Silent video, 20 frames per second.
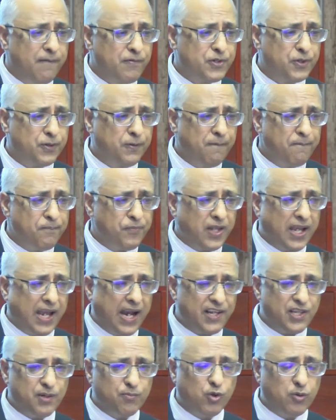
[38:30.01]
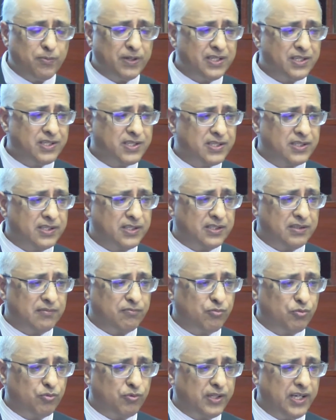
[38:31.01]
So at the moment,
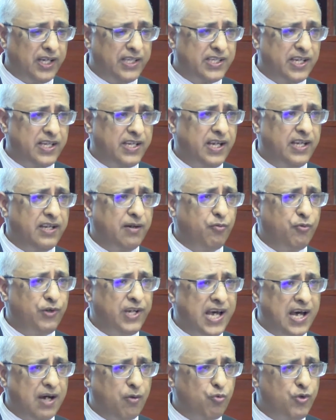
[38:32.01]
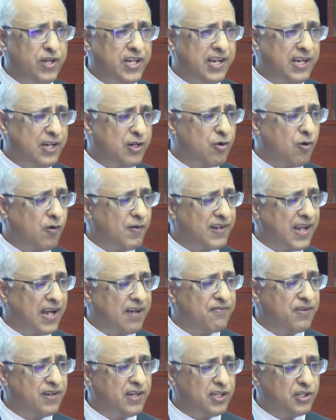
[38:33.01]
we really don't
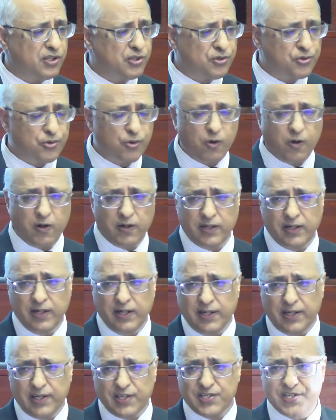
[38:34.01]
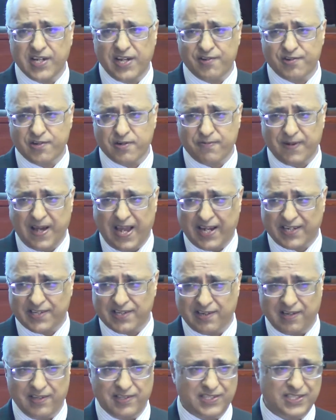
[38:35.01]
have very strong center of
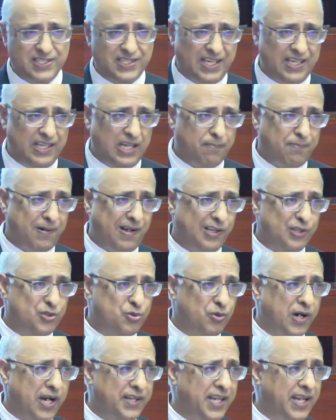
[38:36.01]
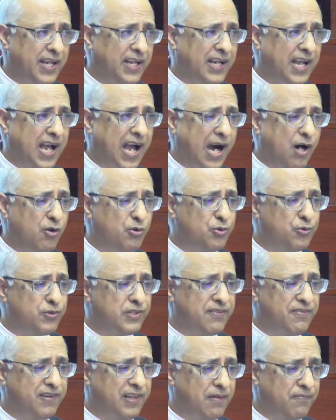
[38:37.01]
excellence in Nepal. So I think how to
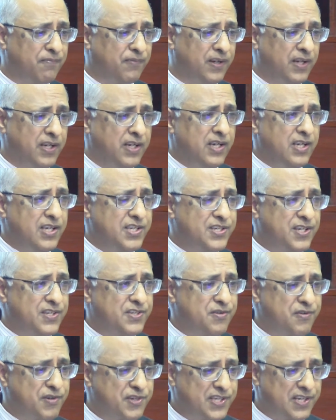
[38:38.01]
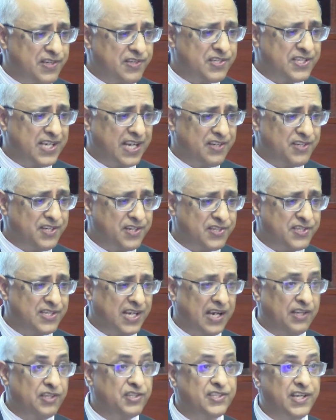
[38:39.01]
develop such research centers
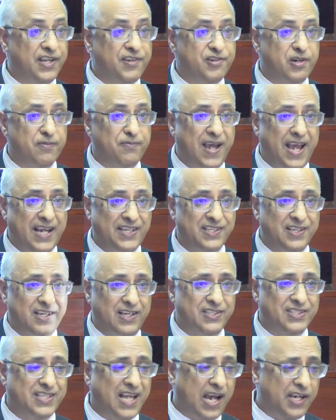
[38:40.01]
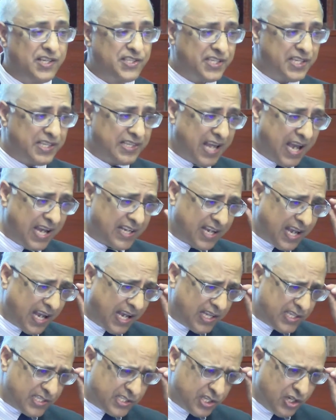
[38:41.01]
and center of excellence, I see that
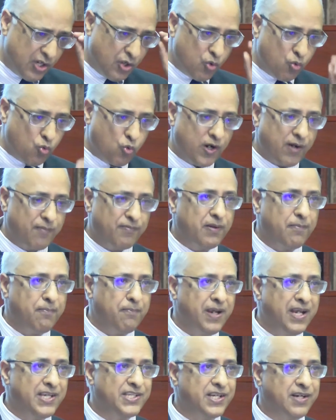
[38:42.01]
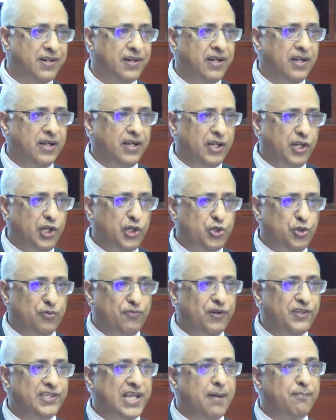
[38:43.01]
as one of the major issues.
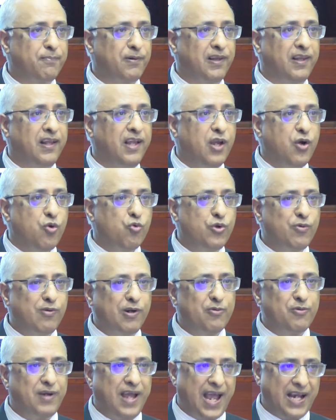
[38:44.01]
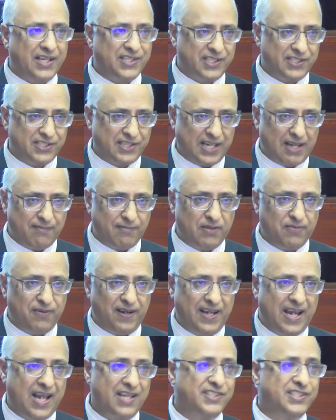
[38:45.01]
For example, we want to access climate
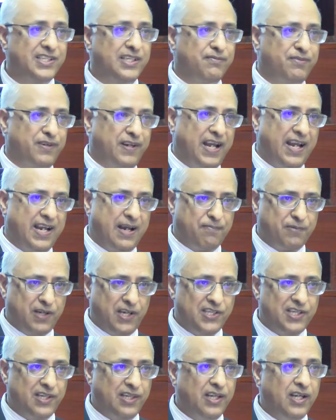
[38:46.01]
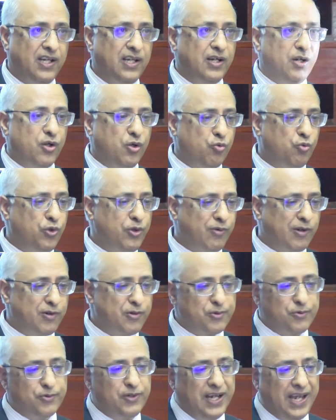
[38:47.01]
financing for adaptation. We
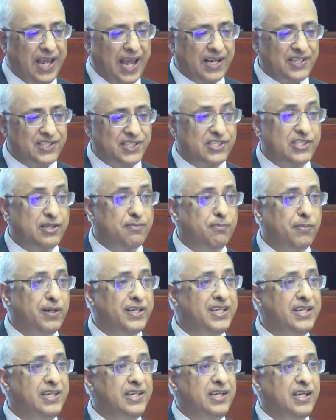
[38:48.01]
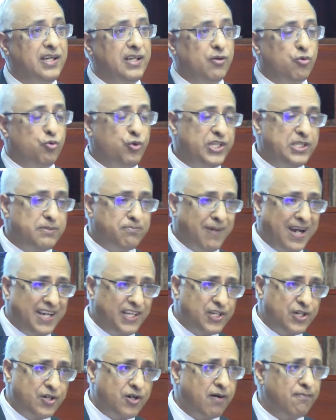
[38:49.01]
want to access the money which
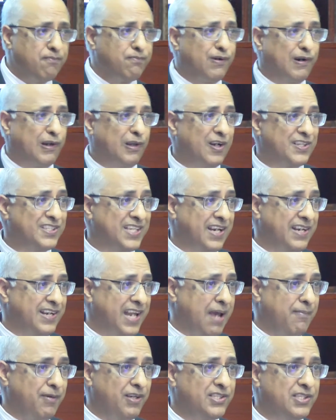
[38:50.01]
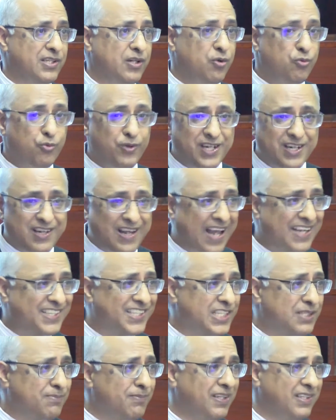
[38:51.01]
might come for loss and damage. We need an
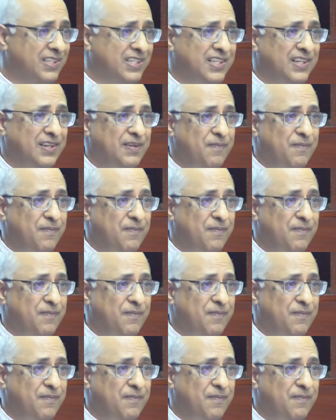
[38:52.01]
assessment.